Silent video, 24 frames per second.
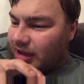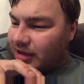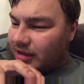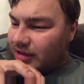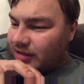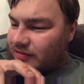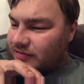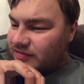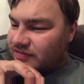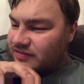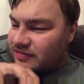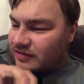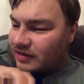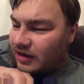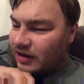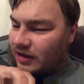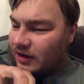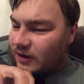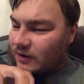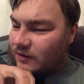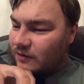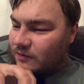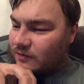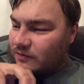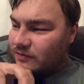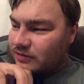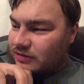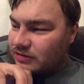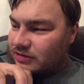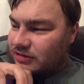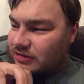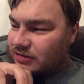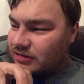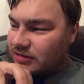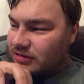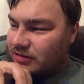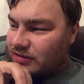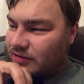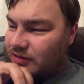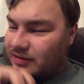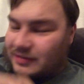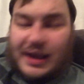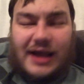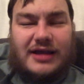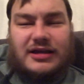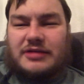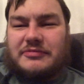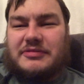So, is
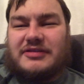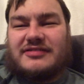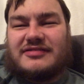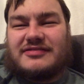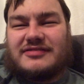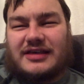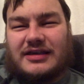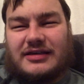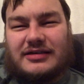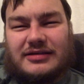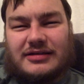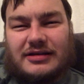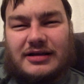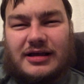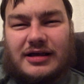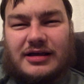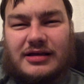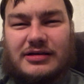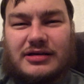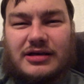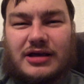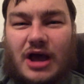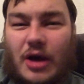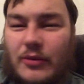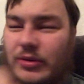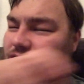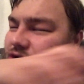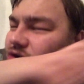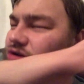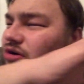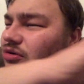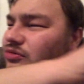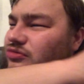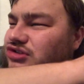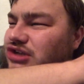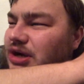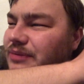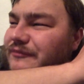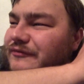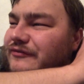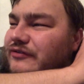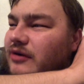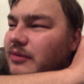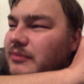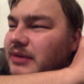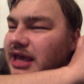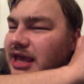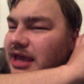that going to be singular? Are we going to go jump
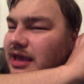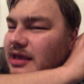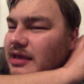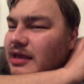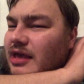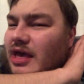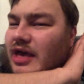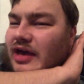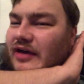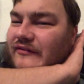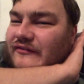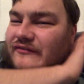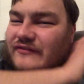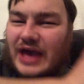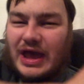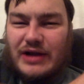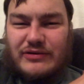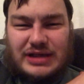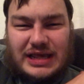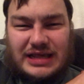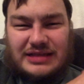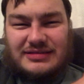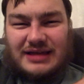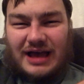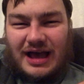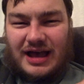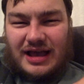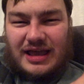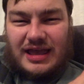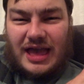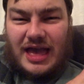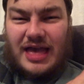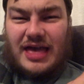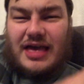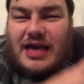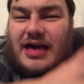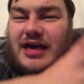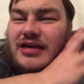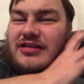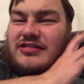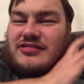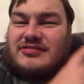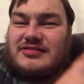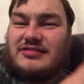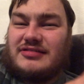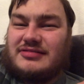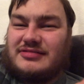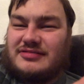from a very
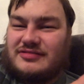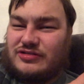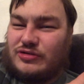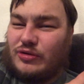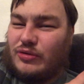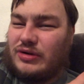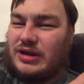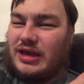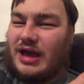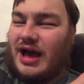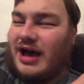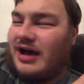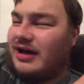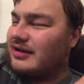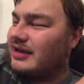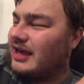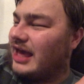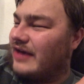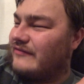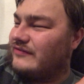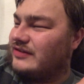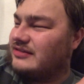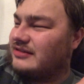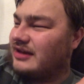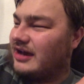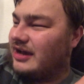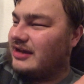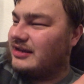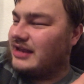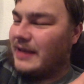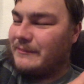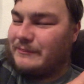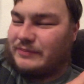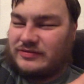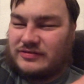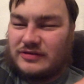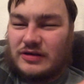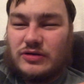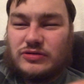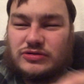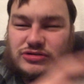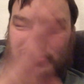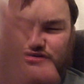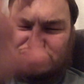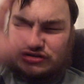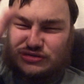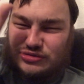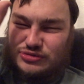story arc heavy tied
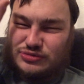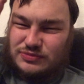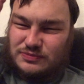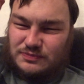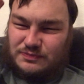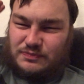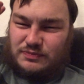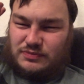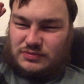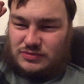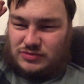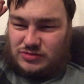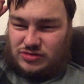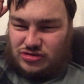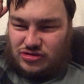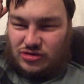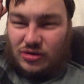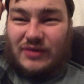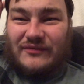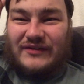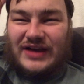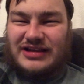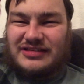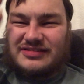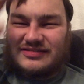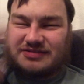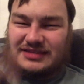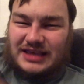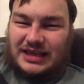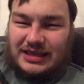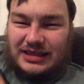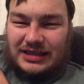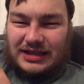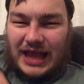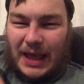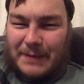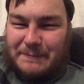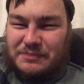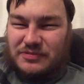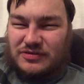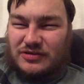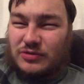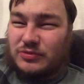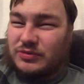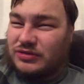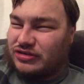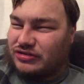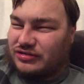episode to a very singular
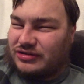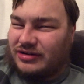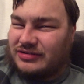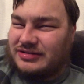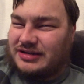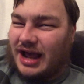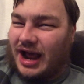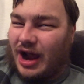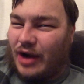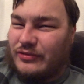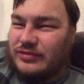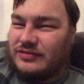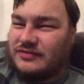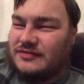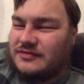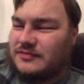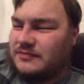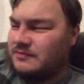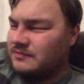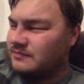episode with the Sontarans?